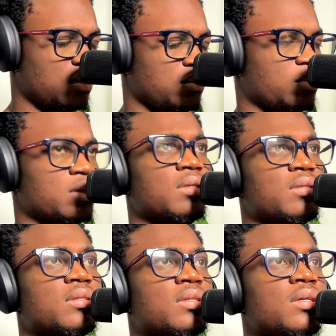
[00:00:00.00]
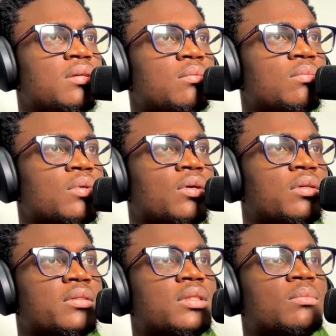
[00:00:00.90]
Let me see, theme,
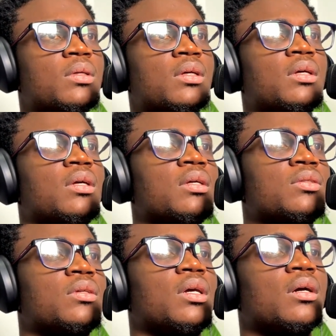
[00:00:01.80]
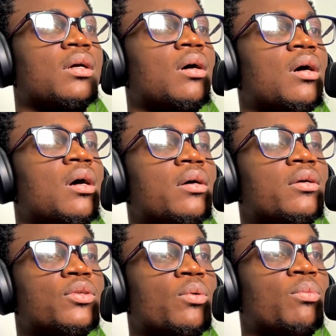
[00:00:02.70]
color theme. So yeah,
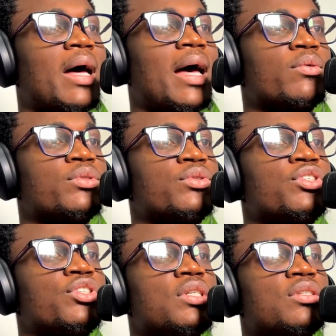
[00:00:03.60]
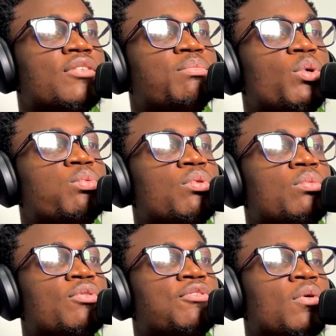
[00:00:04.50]
so I was using shades of purple
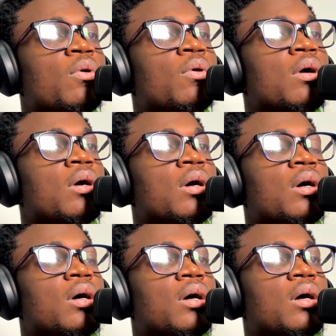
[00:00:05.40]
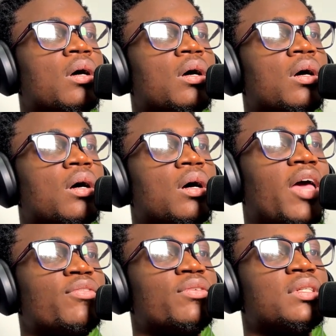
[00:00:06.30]
before.
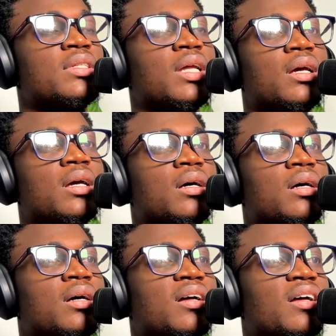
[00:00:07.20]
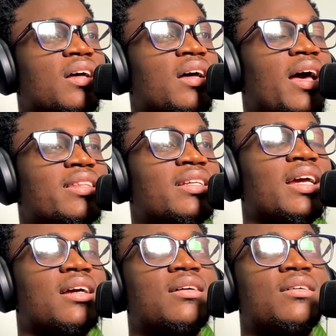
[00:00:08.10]
I even did like I did
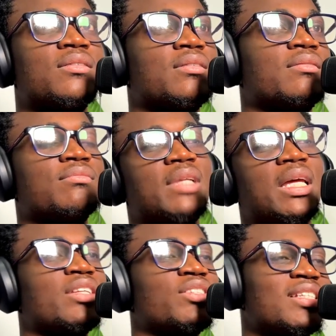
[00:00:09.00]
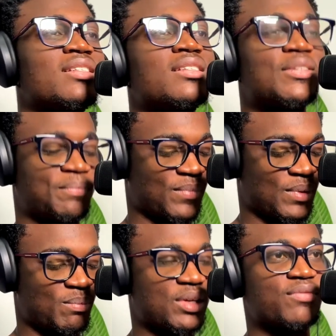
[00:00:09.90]
like I did
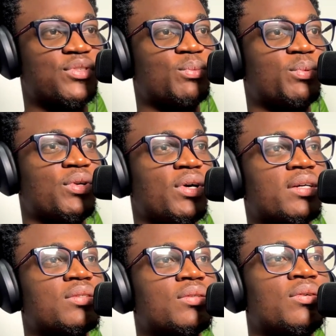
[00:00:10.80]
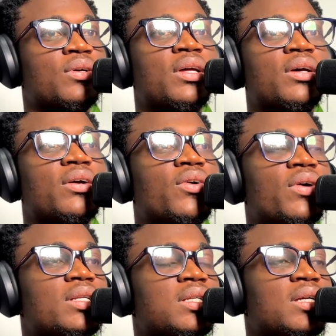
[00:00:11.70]
make it super dark. So
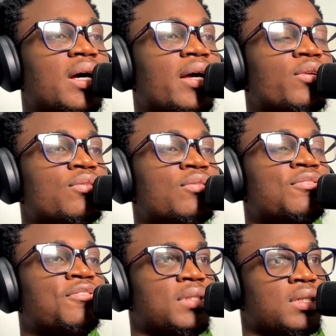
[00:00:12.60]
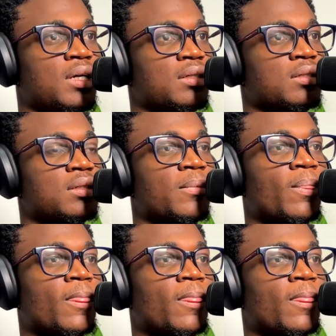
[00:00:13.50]
currently I use Vitesse